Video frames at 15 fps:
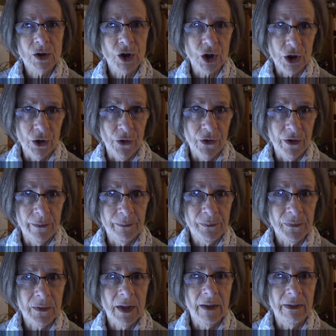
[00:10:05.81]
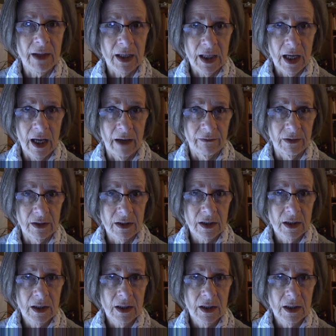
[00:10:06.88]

chill them, and then have it.